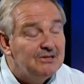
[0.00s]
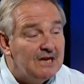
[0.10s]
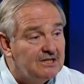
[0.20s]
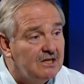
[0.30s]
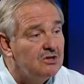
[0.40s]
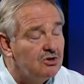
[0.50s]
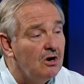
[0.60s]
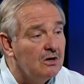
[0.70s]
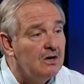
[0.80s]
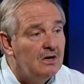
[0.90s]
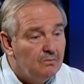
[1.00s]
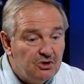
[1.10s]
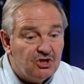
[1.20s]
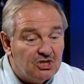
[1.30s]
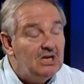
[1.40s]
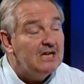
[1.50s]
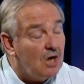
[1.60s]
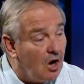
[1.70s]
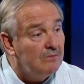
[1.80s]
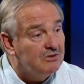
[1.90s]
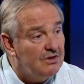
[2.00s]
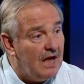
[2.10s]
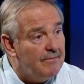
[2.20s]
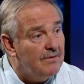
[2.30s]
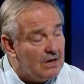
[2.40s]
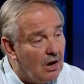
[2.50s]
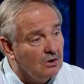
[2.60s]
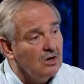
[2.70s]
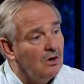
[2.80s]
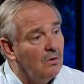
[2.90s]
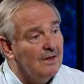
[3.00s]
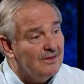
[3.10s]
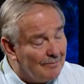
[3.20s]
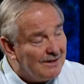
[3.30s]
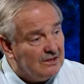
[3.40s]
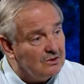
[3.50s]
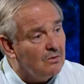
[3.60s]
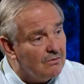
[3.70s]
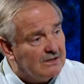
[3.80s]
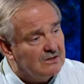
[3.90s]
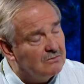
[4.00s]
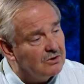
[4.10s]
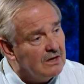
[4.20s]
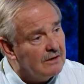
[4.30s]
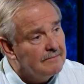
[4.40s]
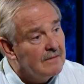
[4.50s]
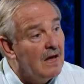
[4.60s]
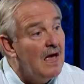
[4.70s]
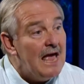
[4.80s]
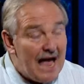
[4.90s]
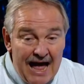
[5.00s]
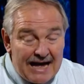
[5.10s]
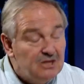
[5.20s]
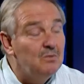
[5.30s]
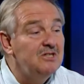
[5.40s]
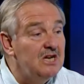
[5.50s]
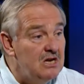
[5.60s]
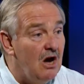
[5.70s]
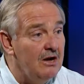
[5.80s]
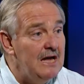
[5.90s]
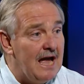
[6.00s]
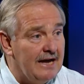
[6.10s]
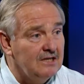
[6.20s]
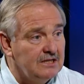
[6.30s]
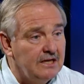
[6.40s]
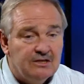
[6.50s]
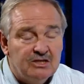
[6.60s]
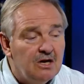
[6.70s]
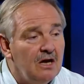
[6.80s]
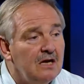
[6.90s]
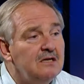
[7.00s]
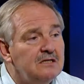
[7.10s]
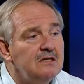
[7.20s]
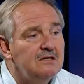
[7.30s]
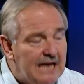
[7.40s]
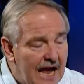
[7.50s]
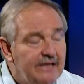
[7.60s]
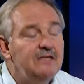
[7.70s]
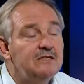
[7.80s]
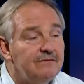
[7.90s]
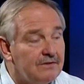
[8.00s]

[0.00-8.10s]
possessing a drug which does less harm to them than the alcohol that the police who arrest them drink. And we're denying access to to tens